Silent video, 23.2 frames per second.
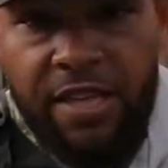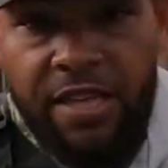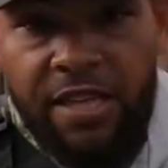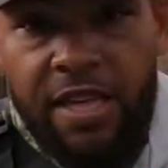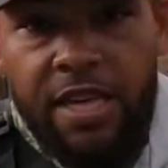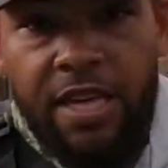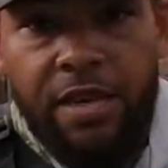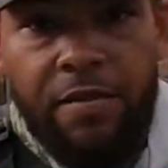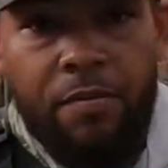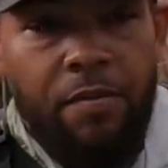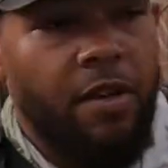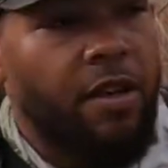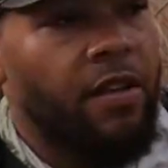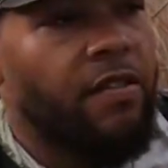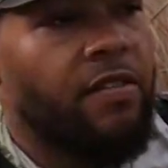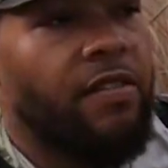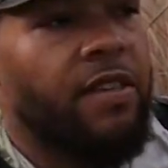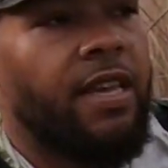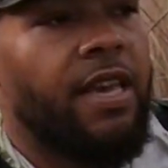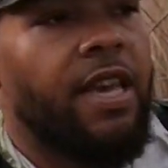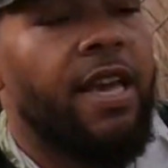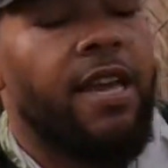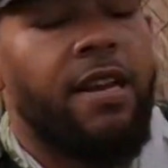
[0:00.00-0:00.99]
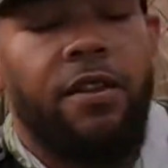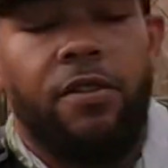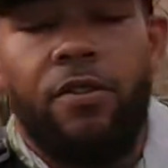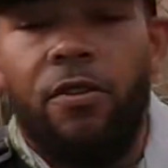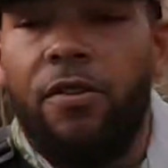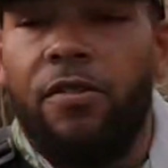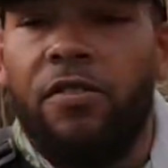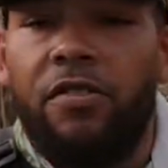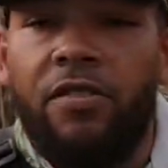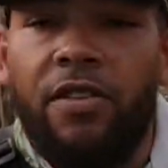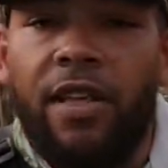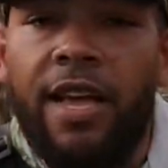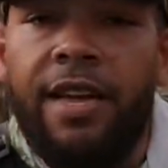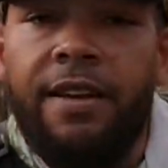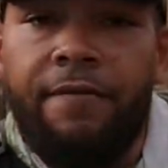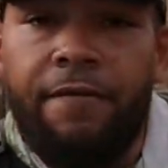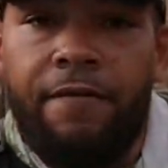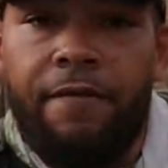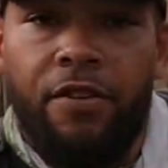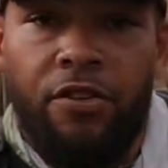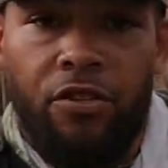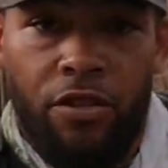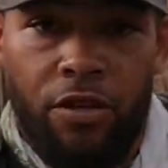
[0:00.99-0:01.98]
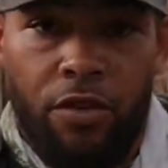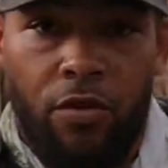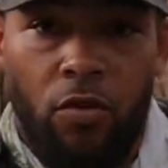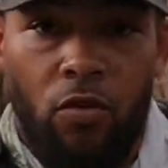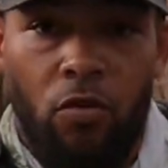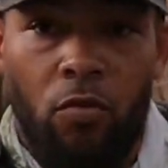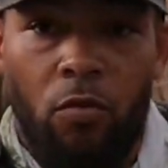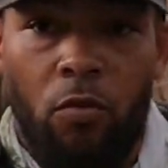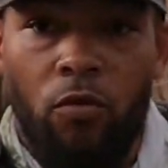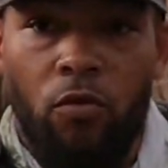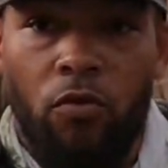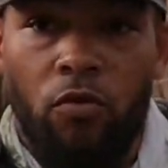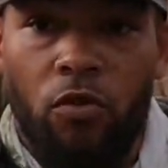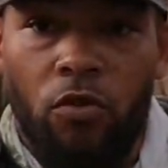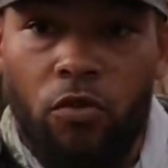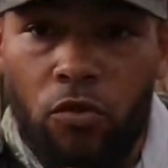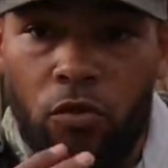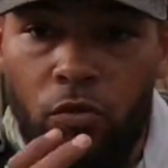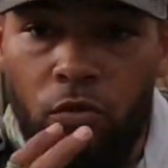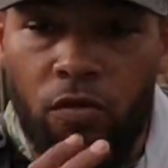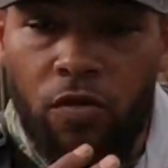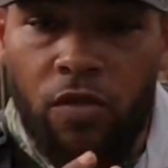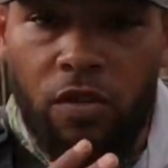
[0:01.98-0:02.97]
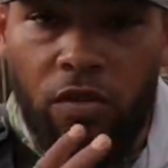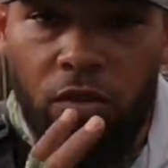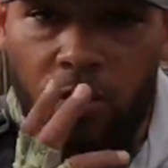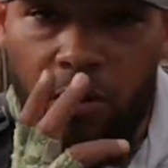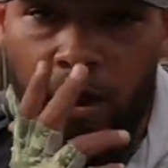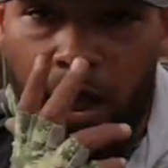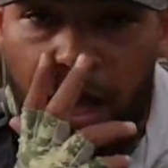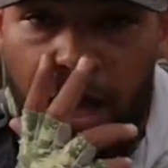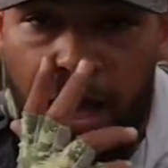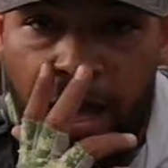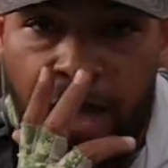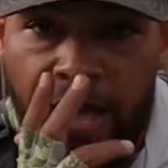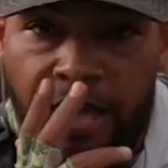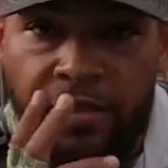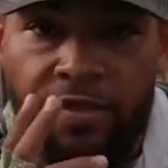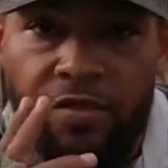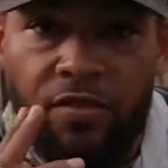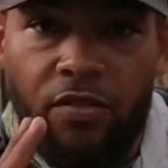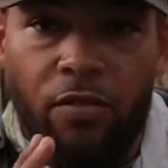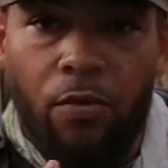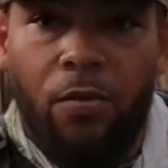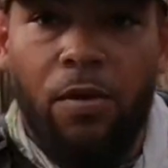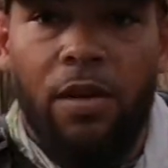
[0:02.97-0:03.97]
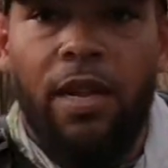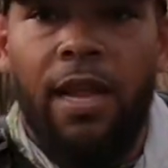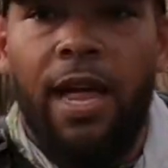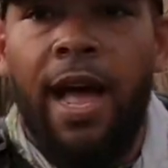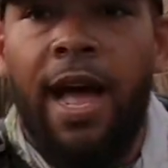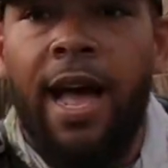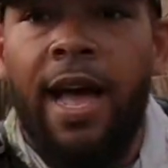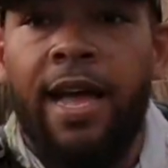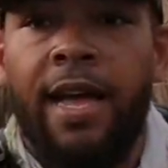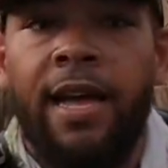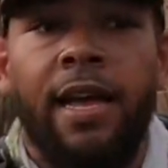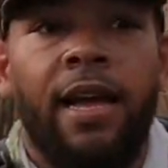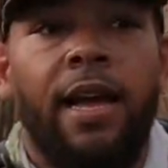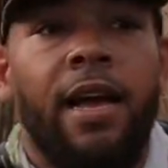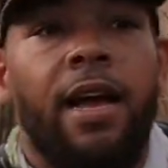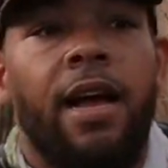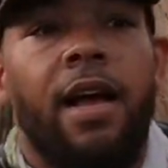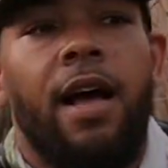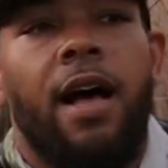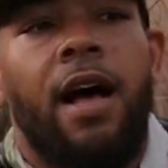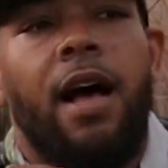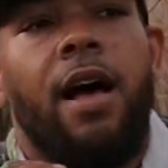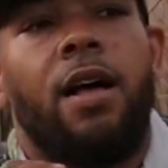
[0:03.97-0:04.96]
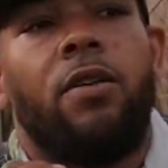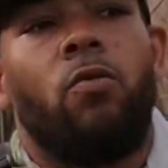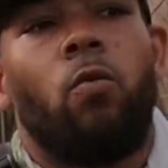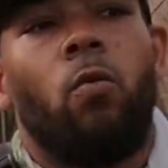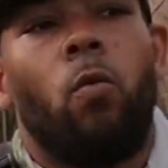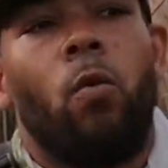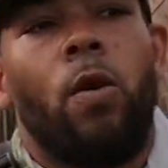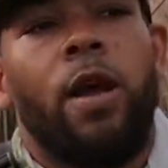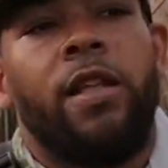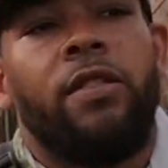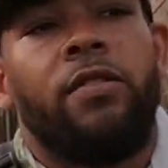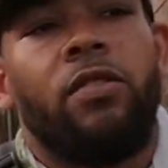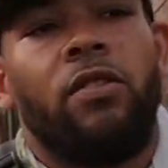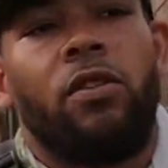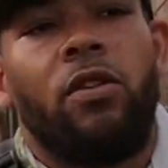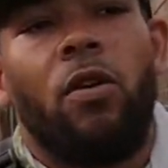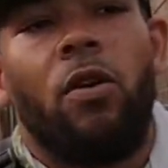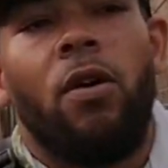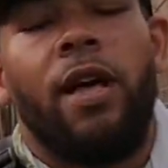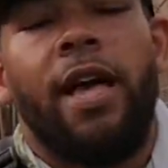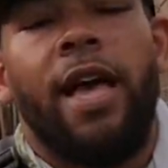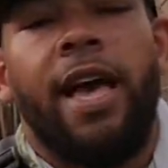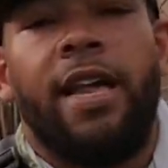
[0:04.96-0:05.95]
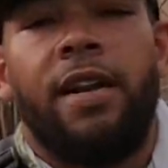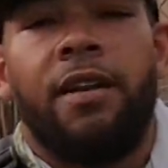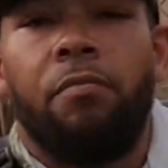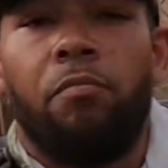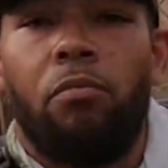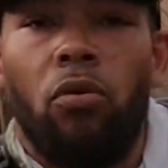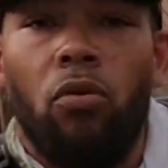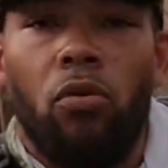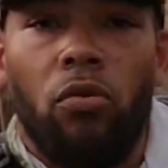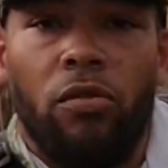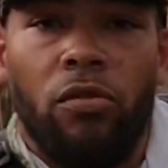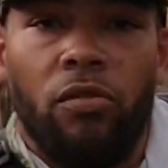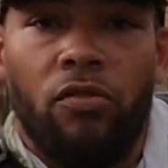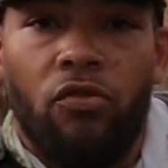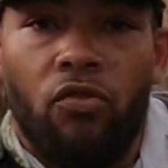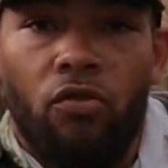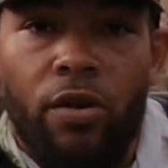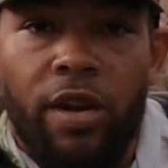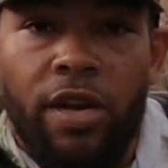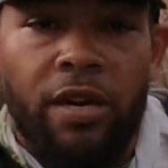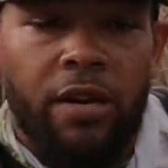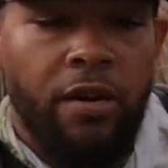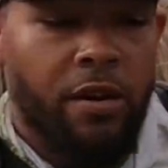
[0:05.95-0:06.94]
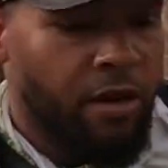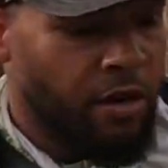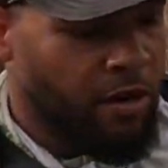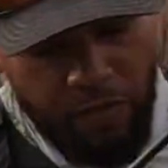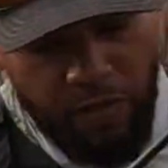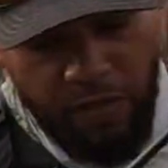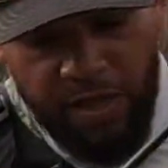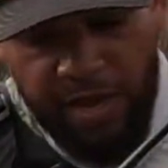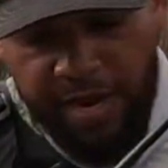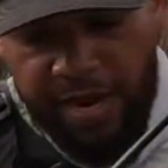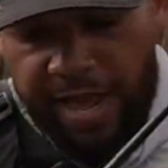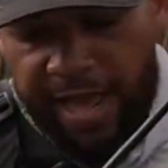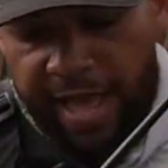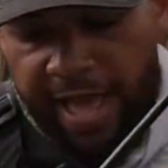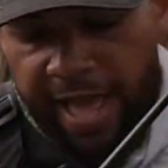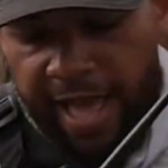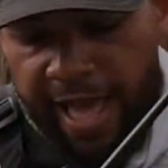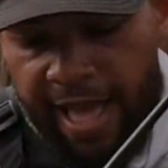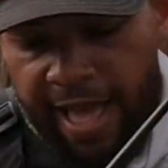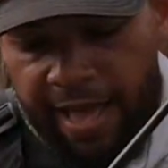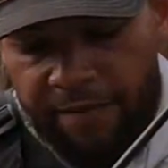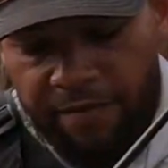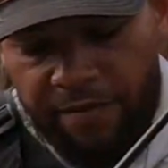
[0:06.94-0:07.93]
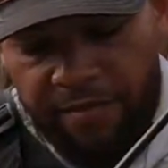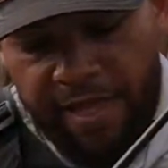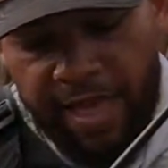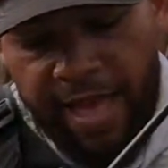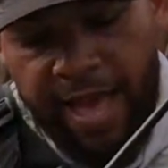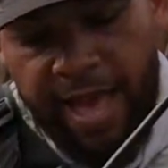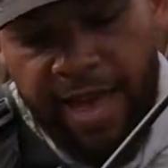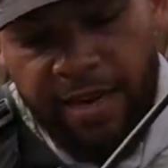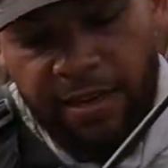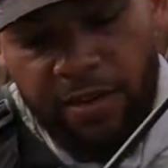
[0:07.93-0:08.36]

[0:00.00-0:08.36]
key because again, you're sight fishing almost. You're using your eyes to rely on when to go ahead and pull the trigger. Then I have that